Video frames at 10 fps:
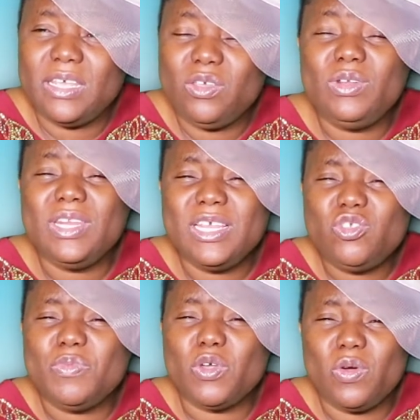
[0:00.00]
You need
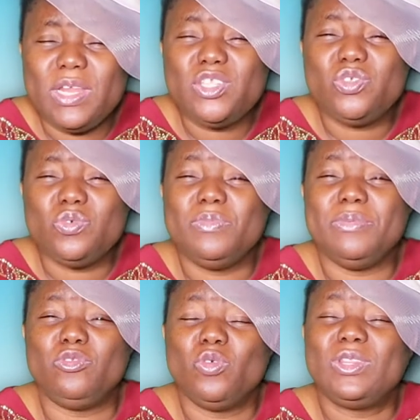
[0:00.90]
to be holy to be
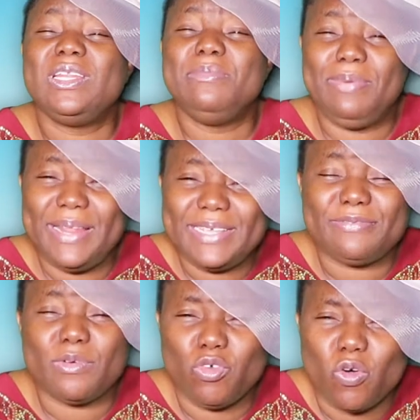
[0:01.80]
totally blessed
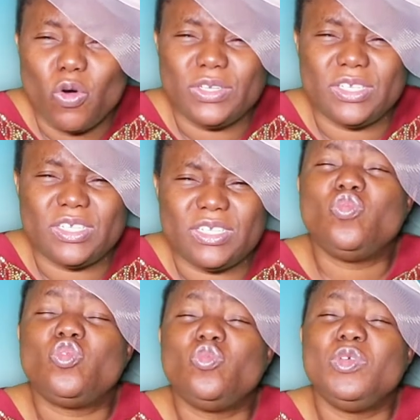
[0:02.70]
from God.
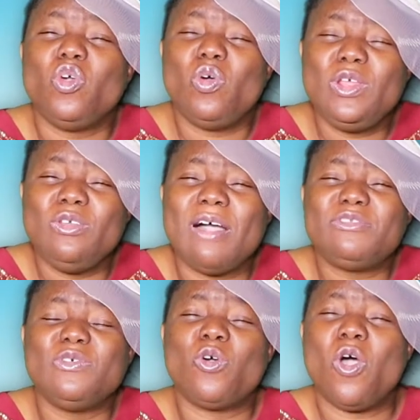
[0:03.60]
To, to be holy, you
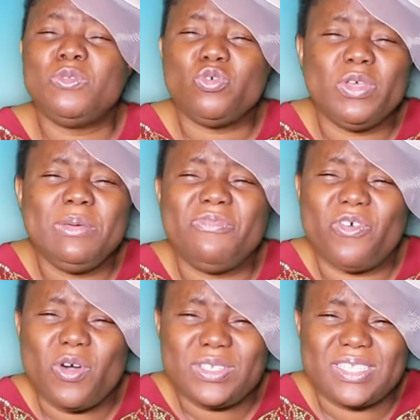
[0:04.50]
have to come to Him
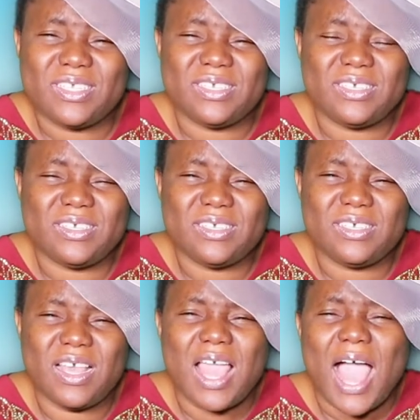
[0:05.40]
first.
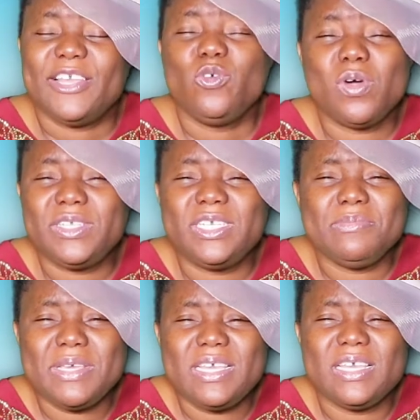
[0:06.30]
Are you
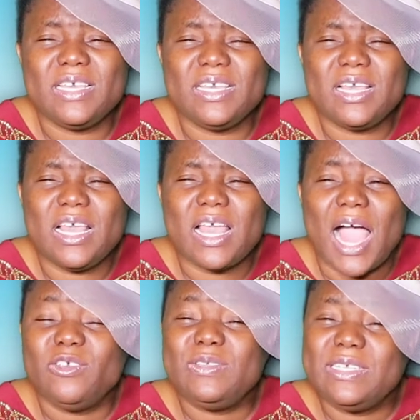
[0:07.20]
watching me?
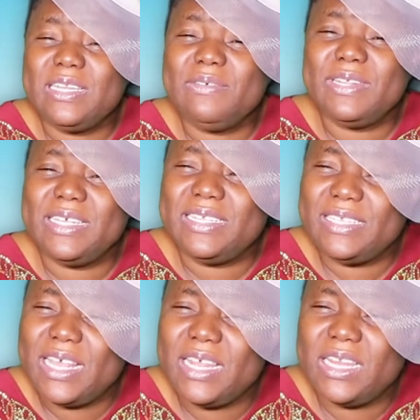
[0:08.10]
Are you still living in
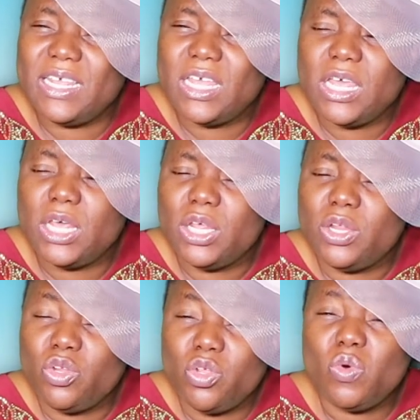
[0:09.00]
sin?
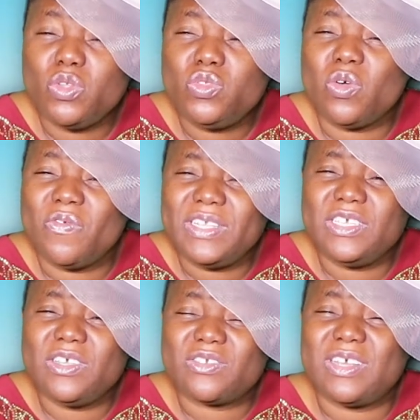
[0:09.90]
Do you want to confess
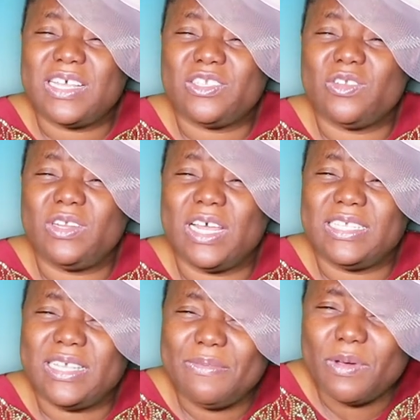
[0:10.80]
Jesus Christ as your Lord and
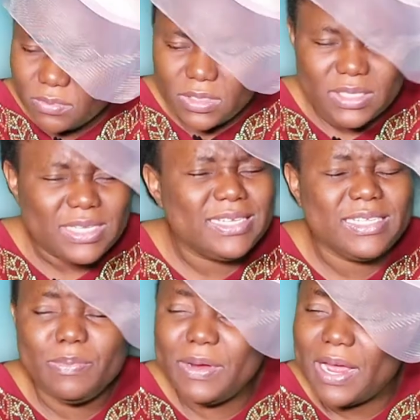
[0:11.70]
Savior? Say
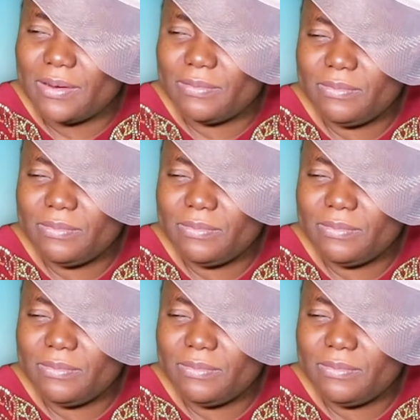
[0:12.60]
this prayer